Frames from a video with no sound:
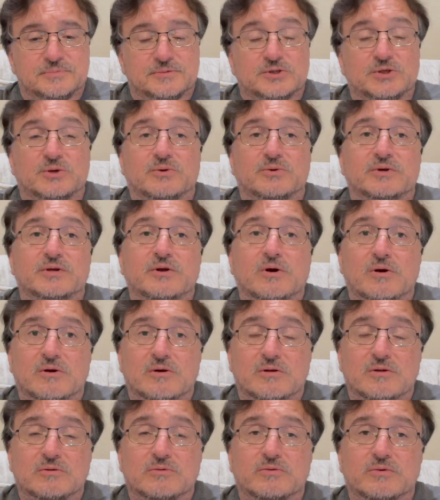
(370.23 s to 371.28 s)
So in
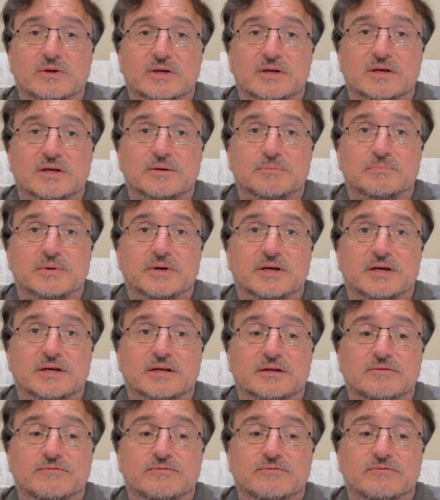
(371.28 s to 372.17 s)
all, we paid